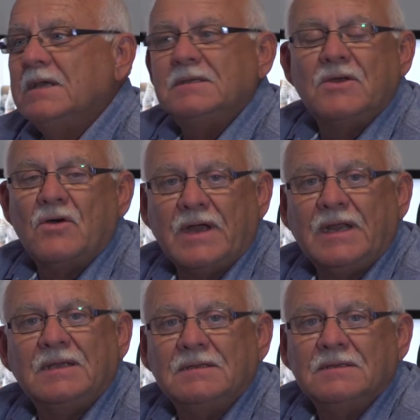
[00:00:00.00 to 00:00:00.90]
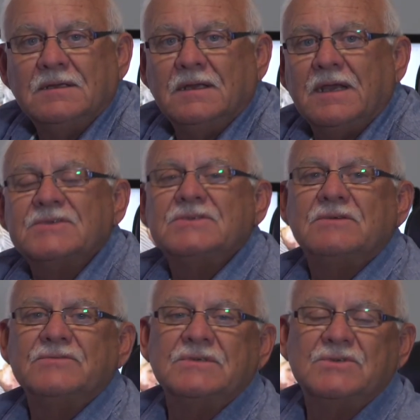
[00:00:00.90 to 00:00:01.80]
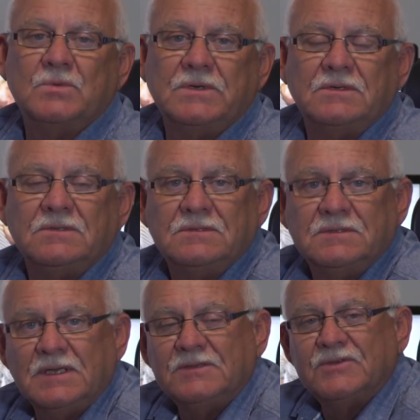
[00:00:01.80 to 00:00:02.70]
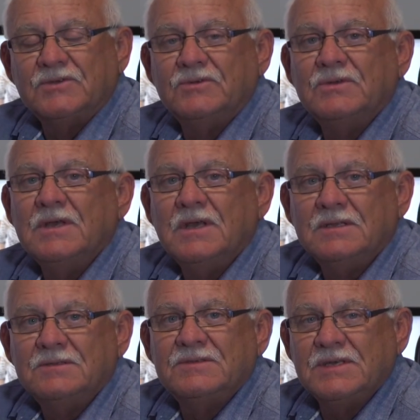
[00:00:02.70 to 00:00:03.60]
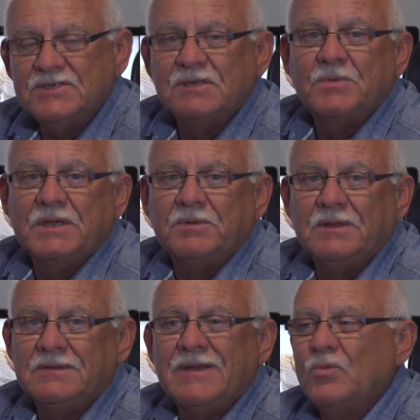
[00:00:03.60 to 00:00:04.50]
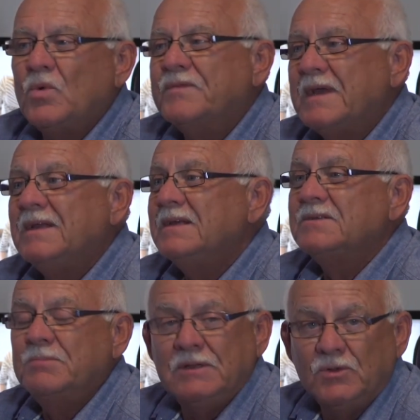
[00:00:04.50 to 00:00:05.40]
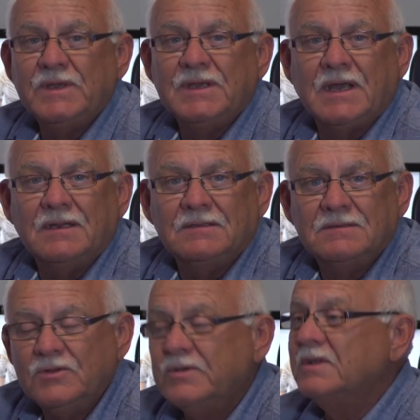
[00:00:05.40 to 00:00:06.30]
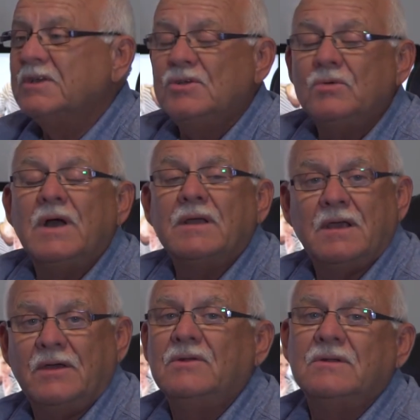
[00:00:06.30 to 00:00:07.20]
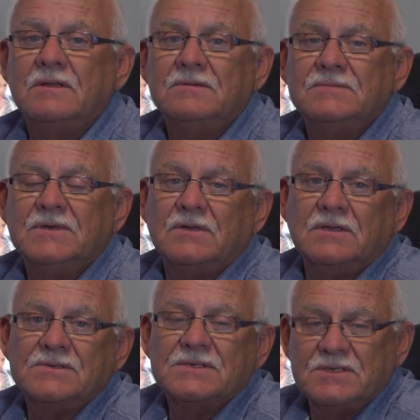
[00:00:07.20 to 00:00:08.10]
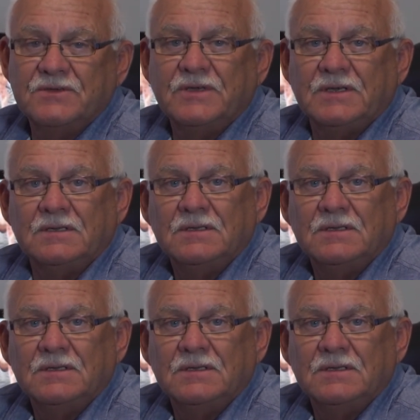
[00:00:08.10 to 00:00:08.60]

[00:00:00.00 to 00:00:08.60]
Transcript: guiding ourselves as well into teaching people what they need to be looking at. Look at the QR code on a certificate.